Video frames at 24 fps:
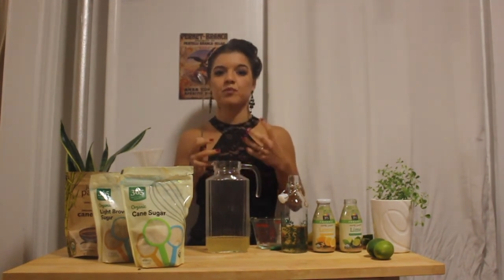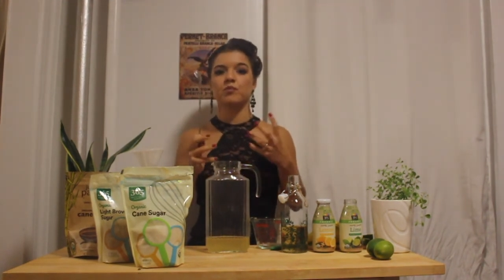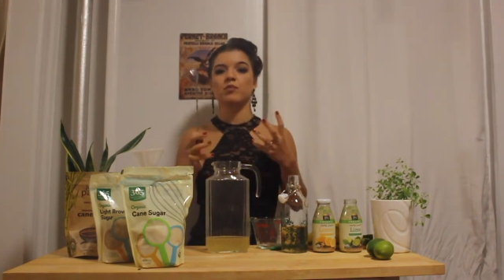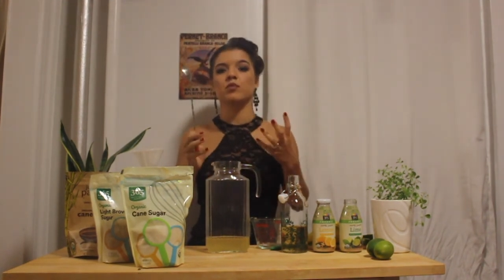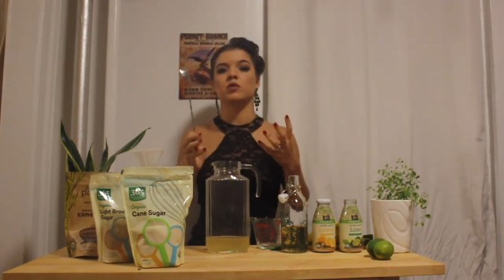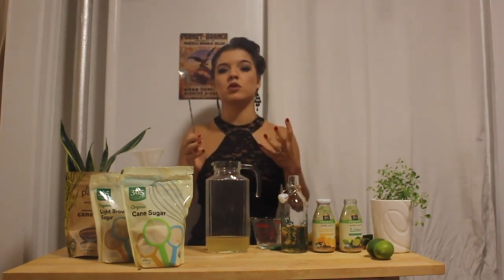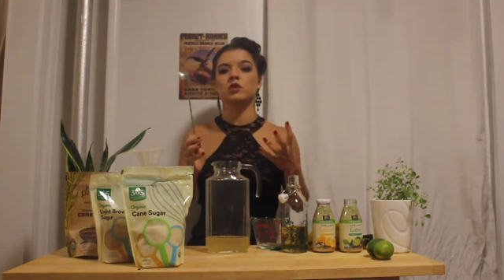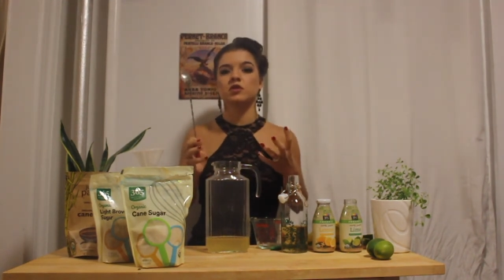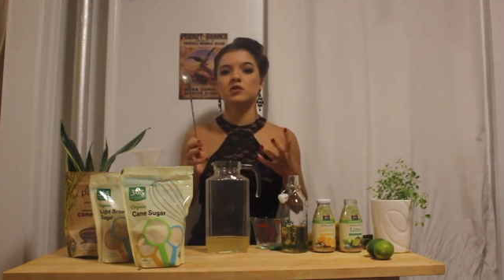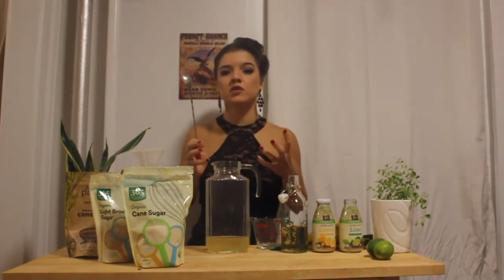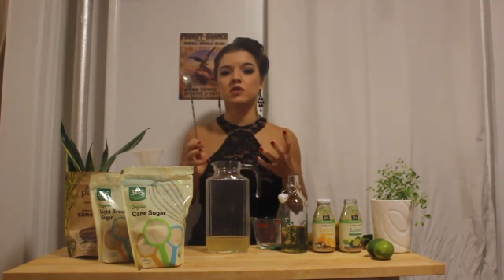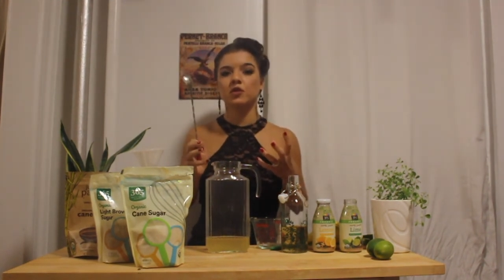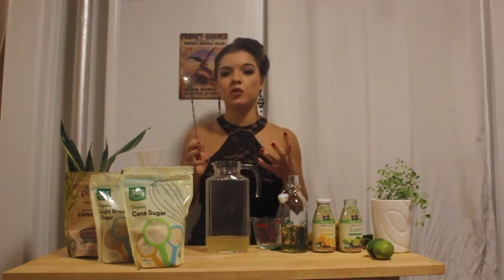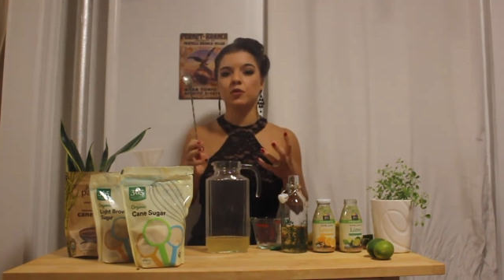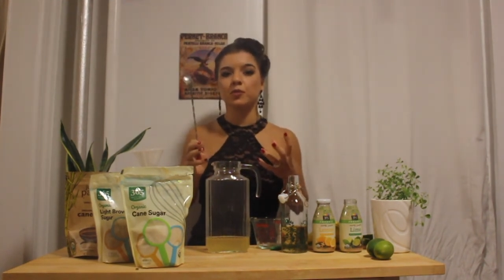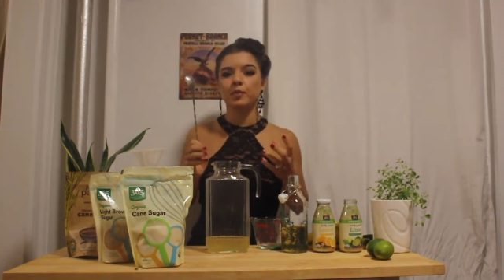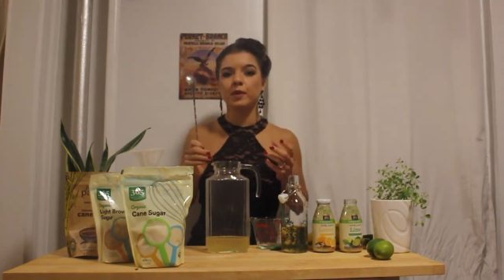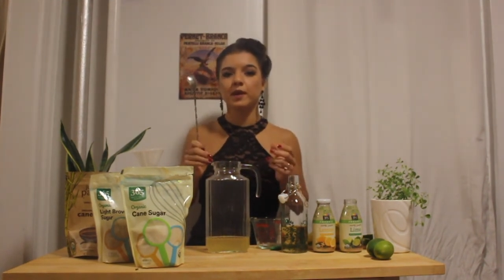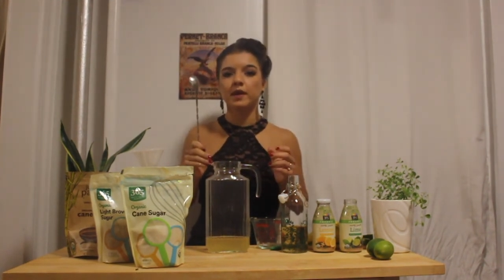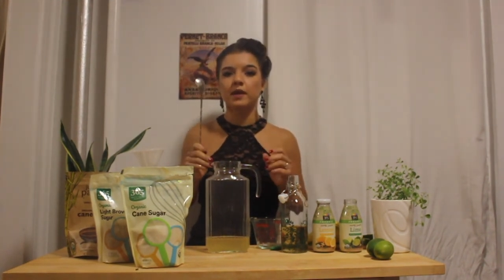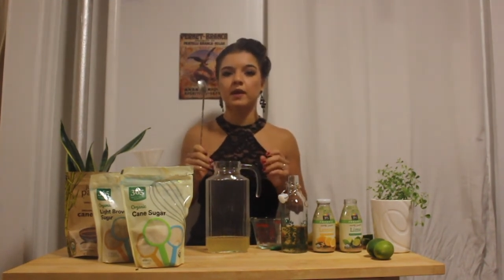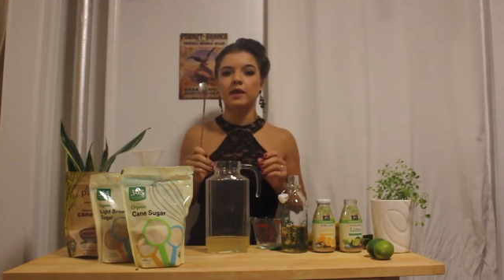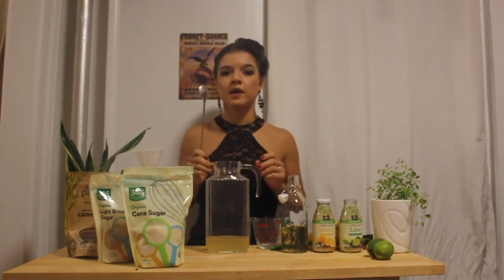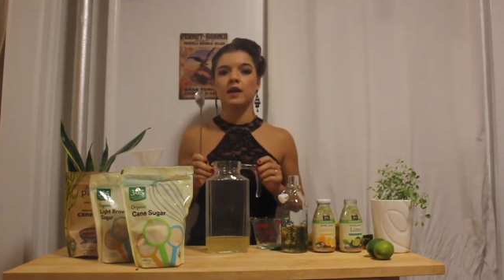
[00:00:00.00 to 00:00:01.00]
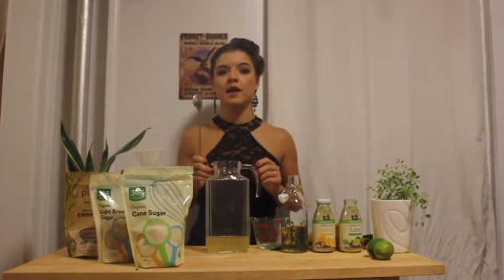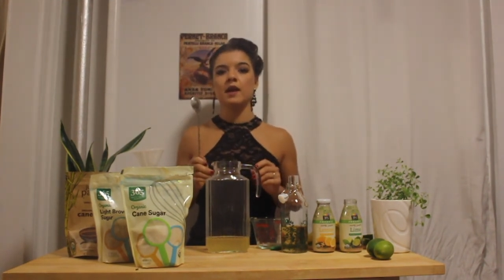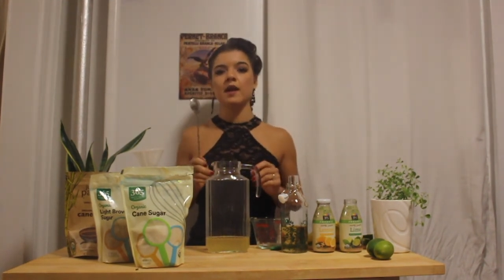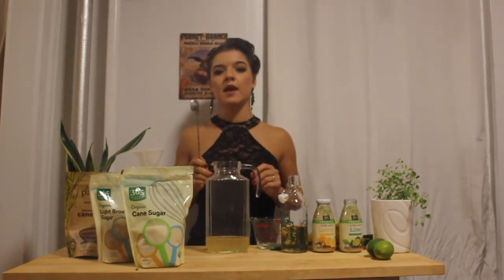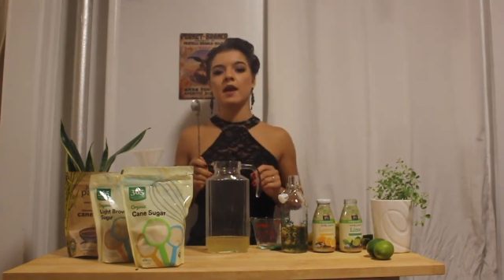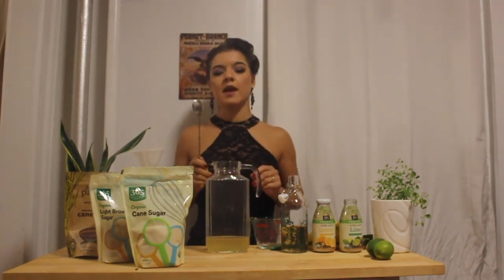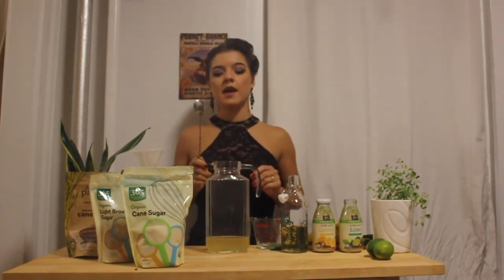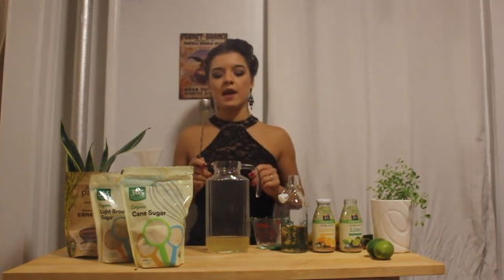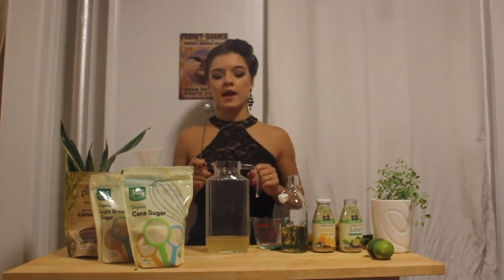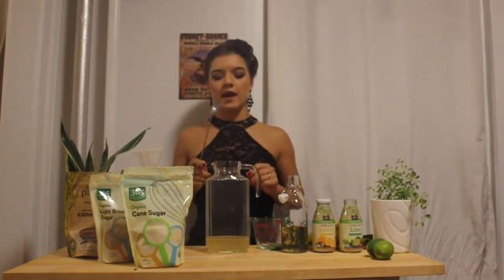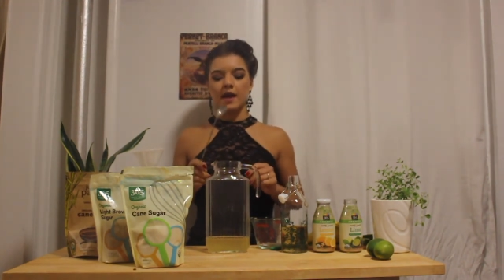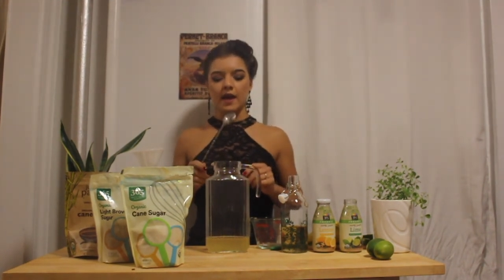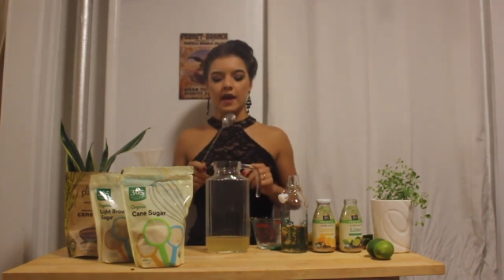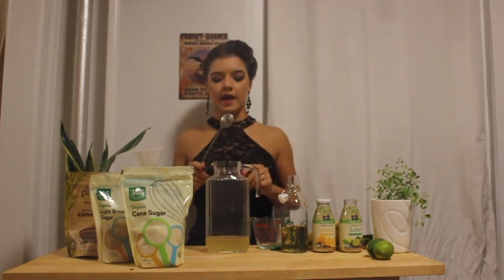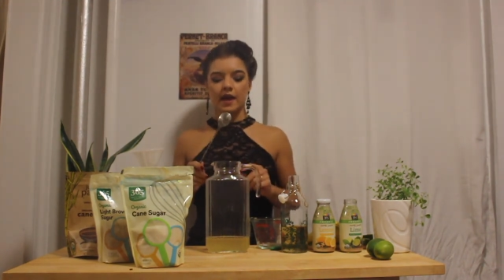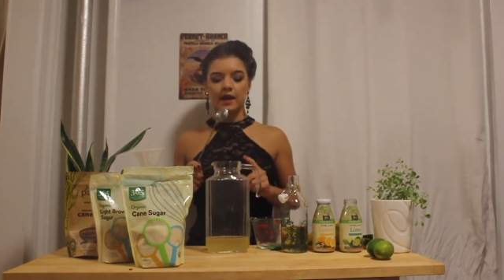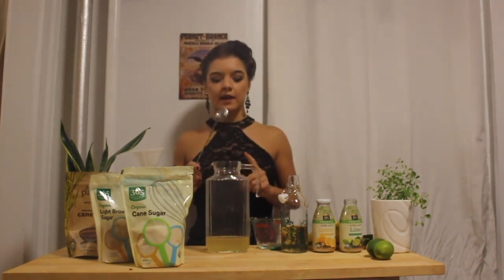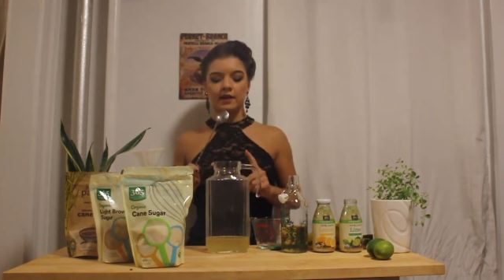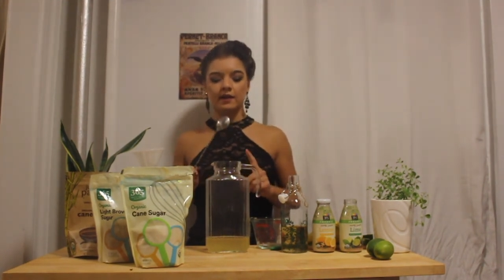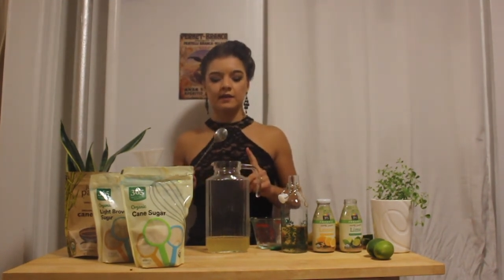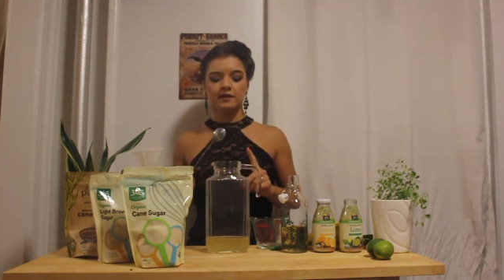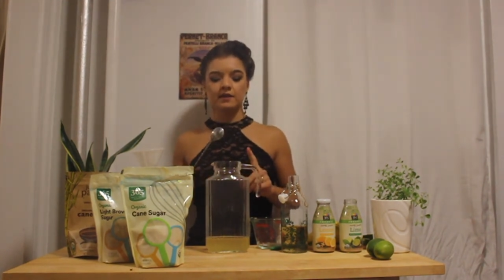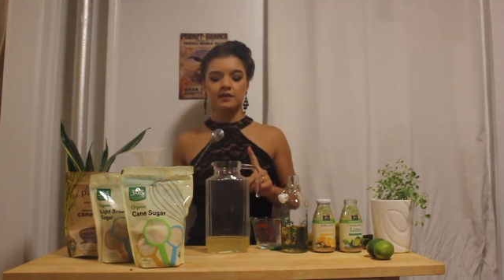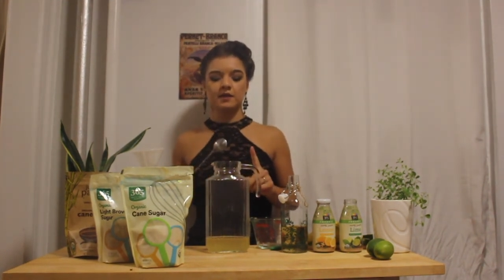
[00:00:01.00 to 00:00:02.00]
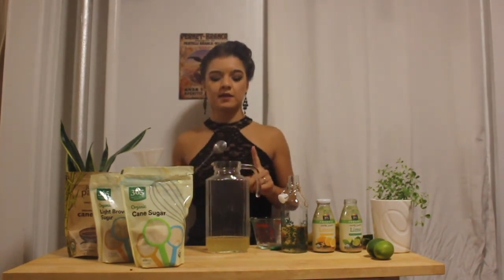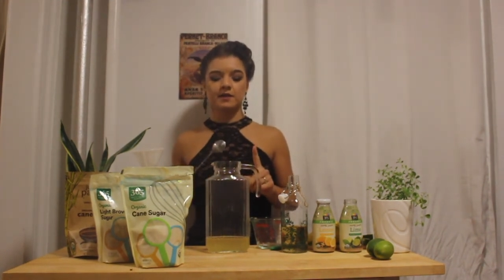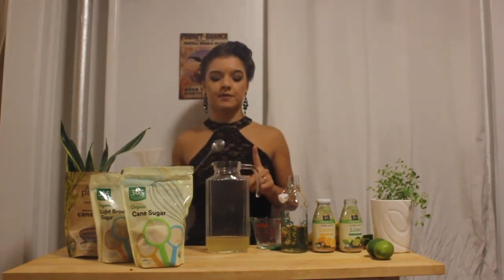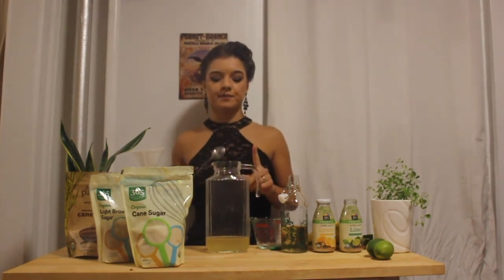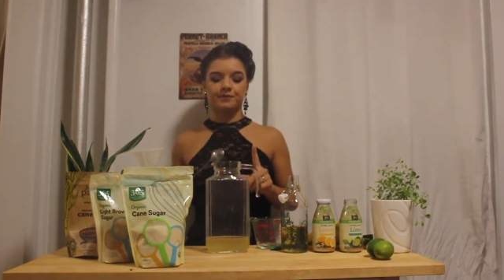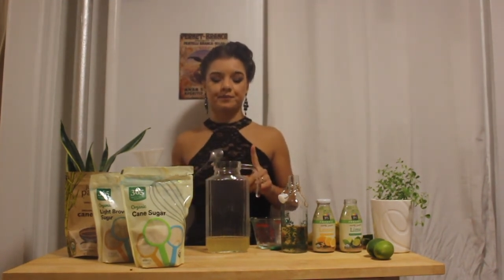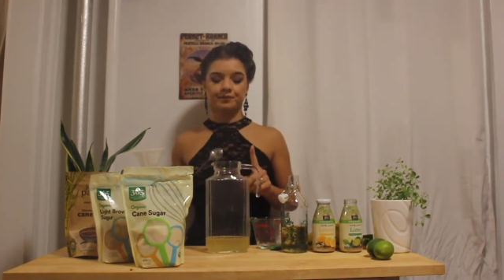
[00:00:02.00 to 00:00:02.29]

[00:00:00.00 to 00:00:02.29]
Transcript: more syrupy, and